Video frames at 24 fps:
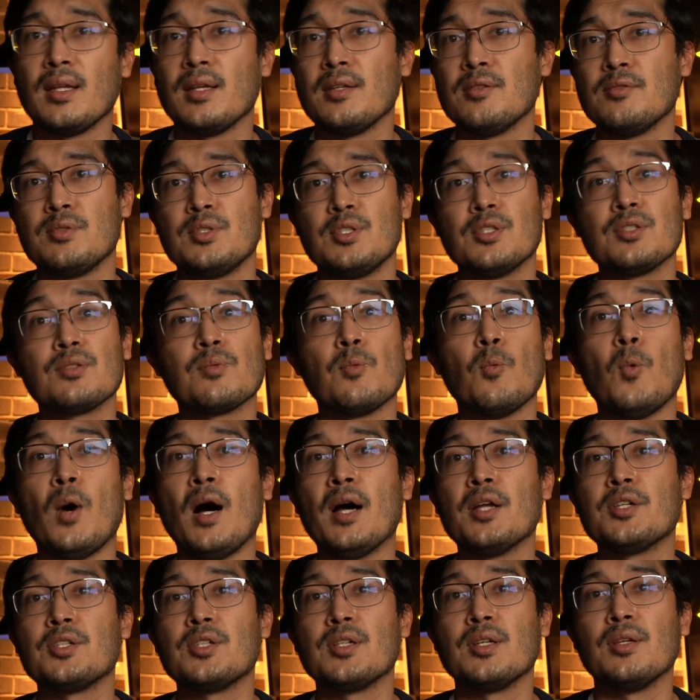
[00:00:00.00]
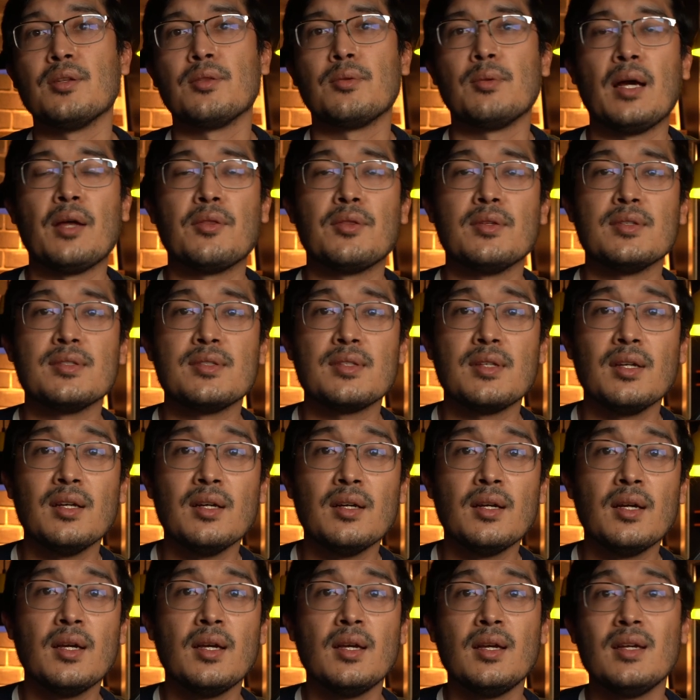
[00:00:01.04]
and I was just watching it throughout this
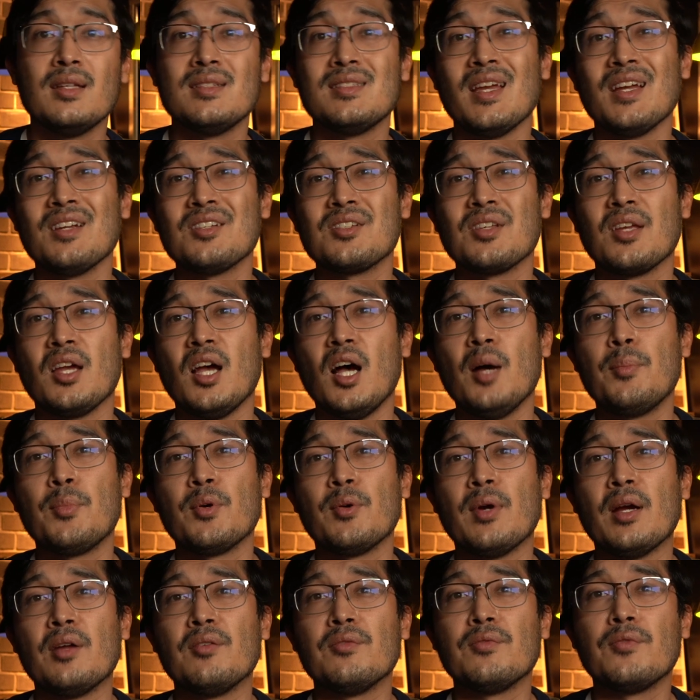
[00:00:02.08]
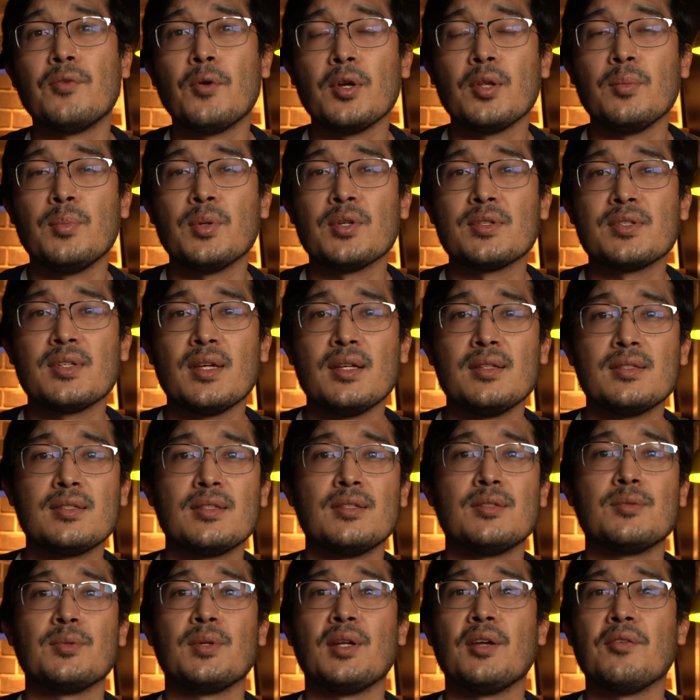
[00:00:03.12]
year. It's actually up around 40%
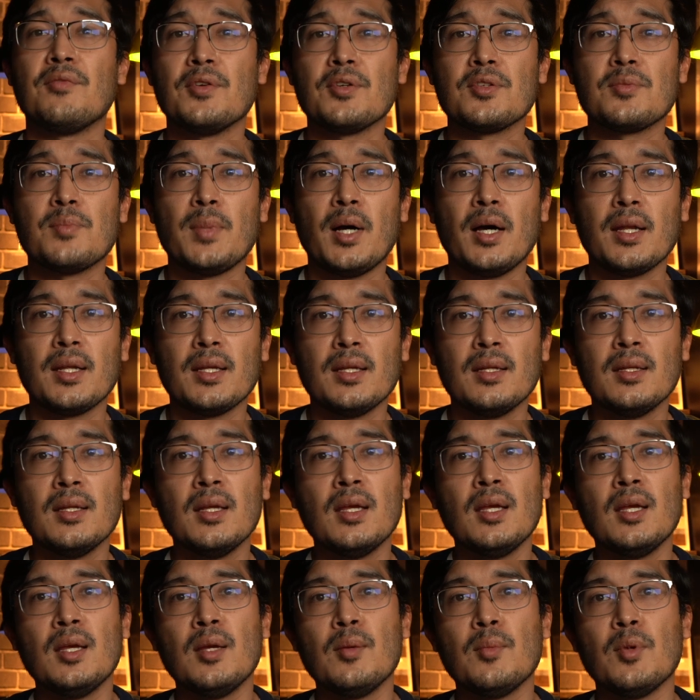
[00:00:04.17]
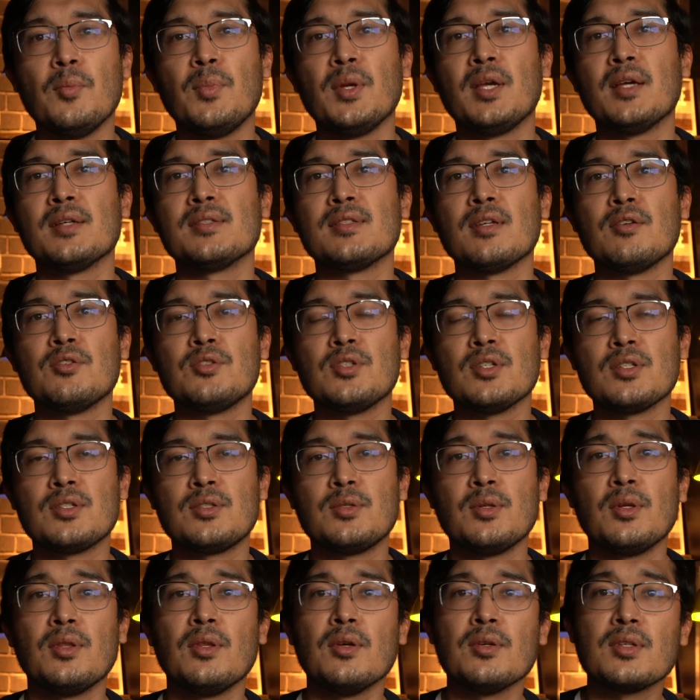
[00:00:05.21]
since when I first bought in. But because I was just
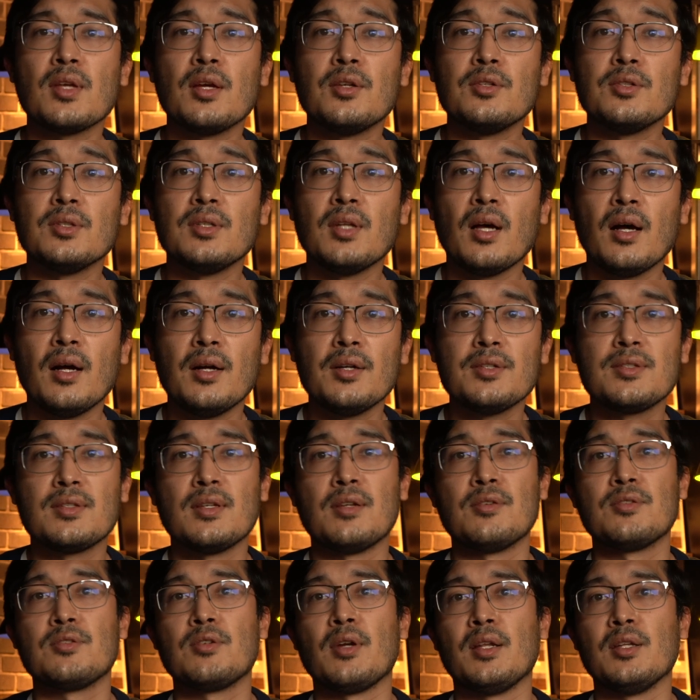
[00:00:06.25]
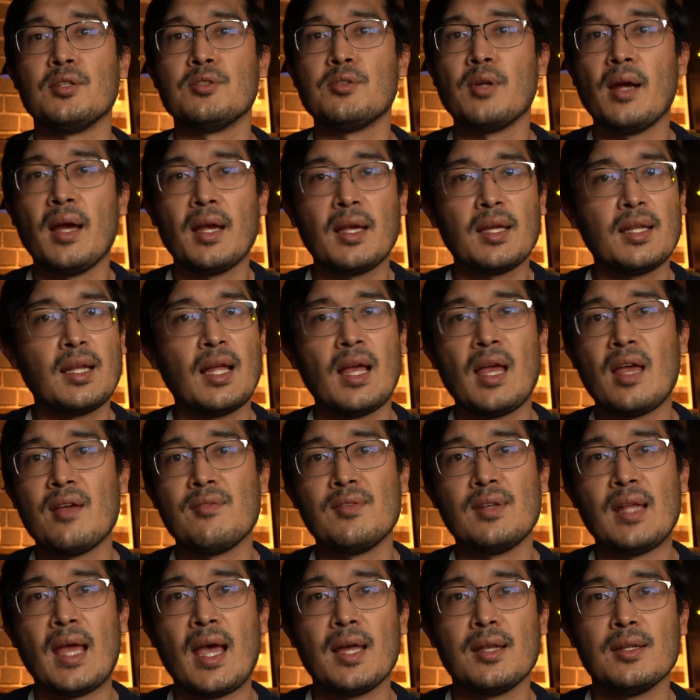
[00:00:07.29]
doing those $100, I was trying to track it. I
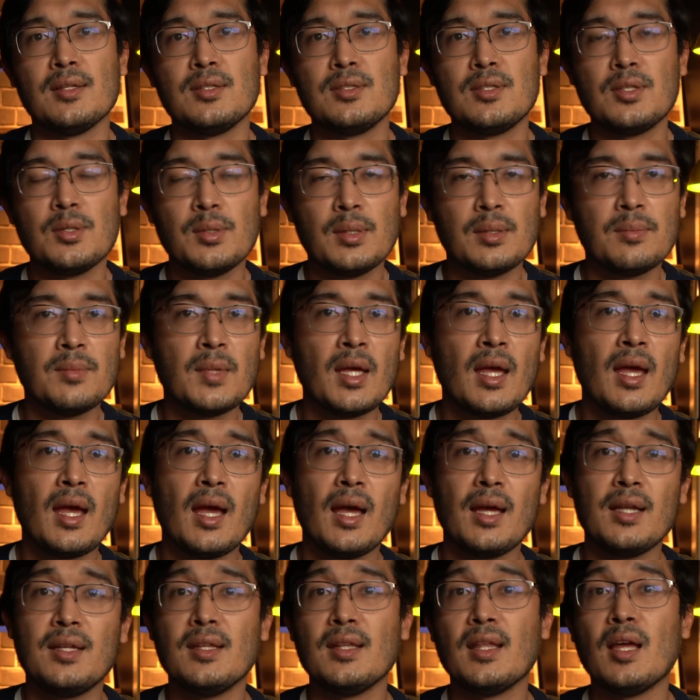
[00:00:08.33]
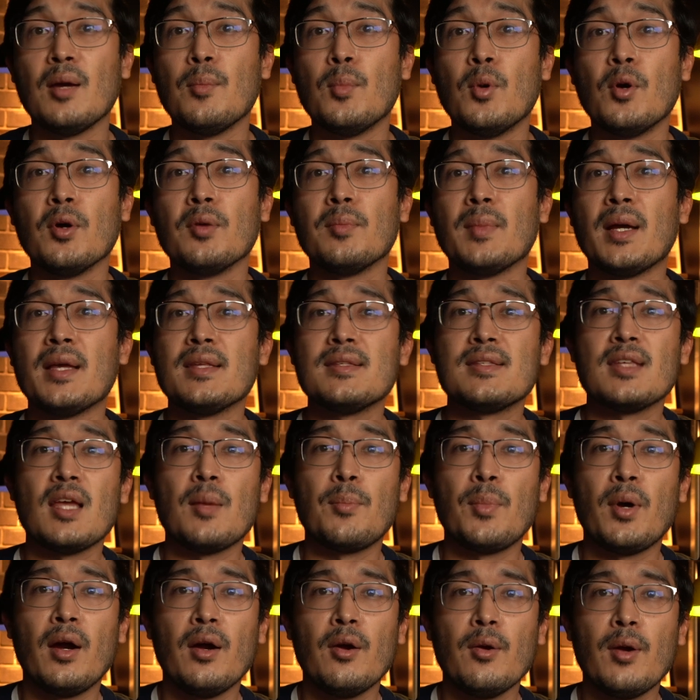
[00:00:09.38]
haven't added to it. I did that more in my
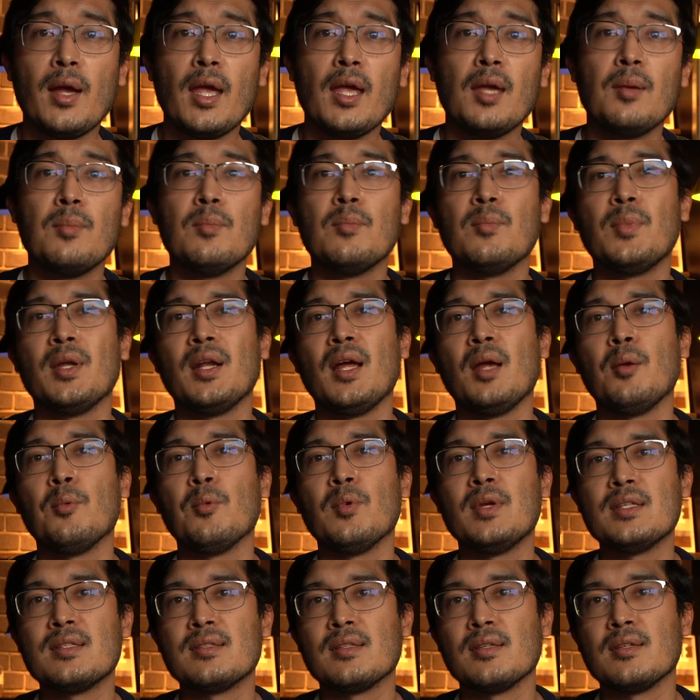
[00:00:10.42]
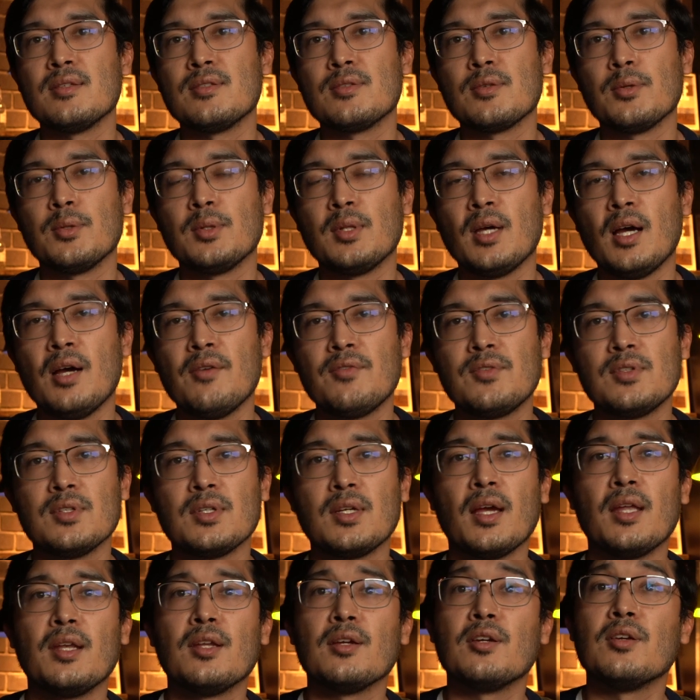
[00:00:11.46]
SEP IRA, but I recently sold off to
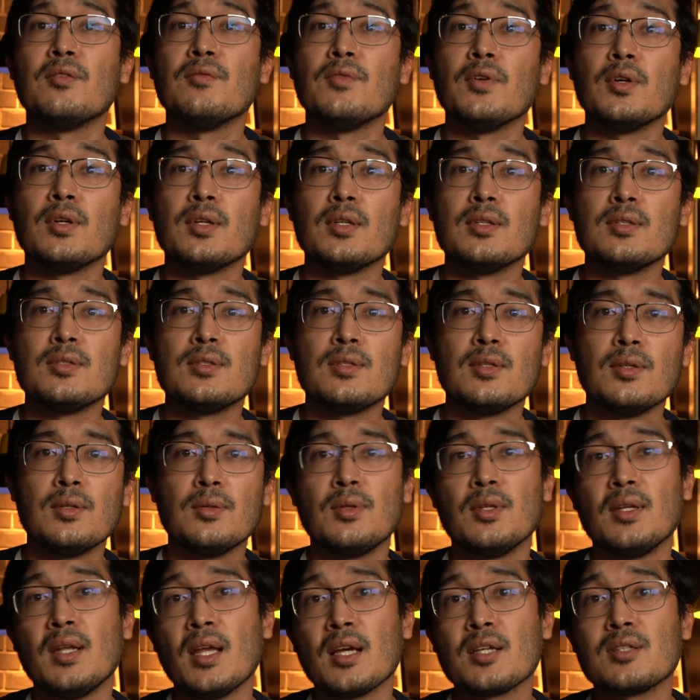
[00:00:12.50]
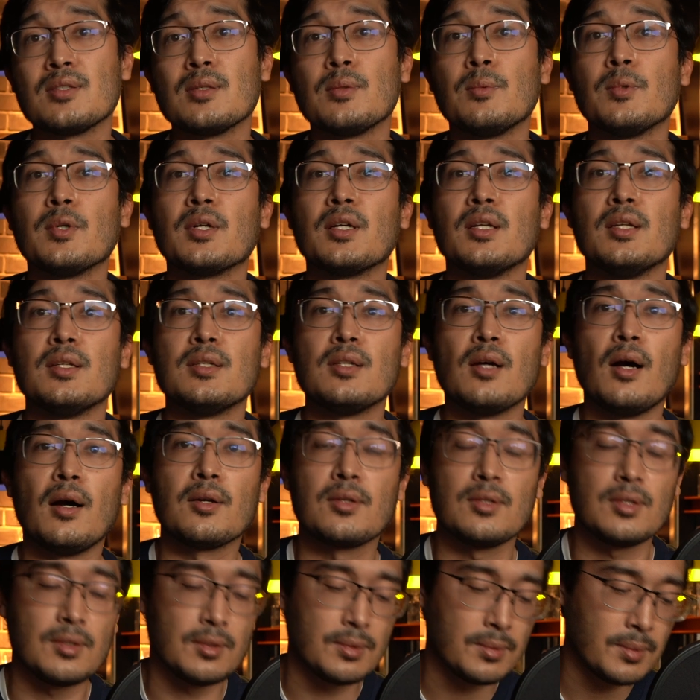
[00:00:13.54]
kind of convert it to the next one we're going to
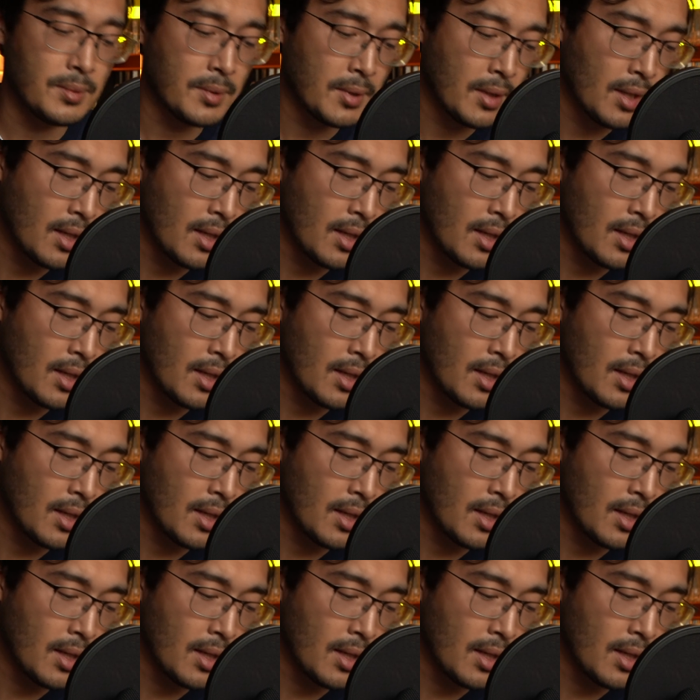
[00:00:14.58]
talk to.